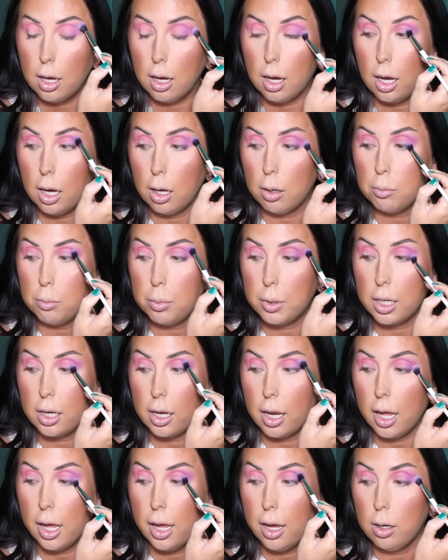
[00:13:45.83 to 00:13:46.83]
up
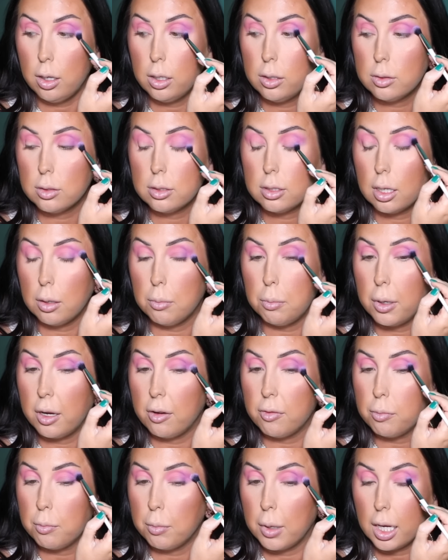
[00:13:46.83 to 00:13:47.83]
and out
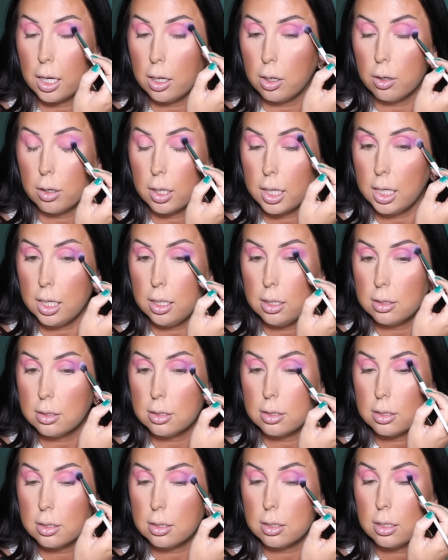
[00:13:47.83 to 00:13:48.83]
above my
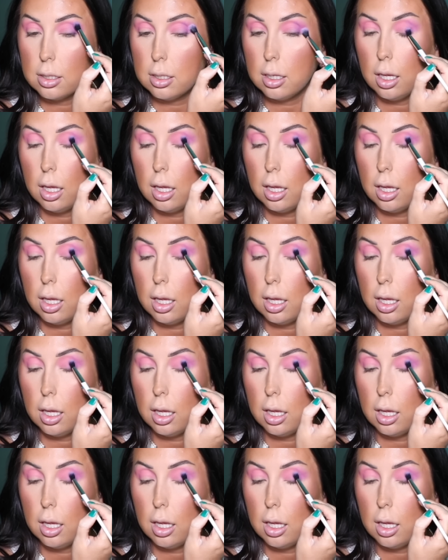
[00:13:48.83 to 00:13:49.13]
crease.